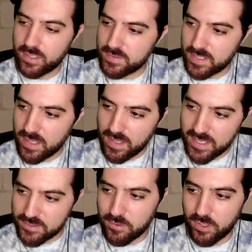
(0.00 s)
You see
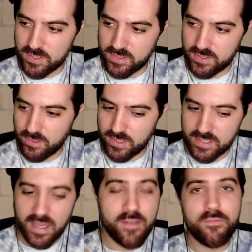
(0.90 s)
these crossed
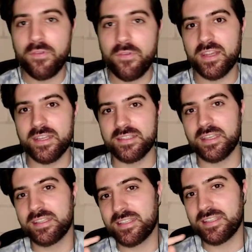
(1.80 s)
swords. Very
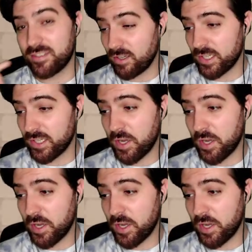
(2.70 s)
easy. It says Start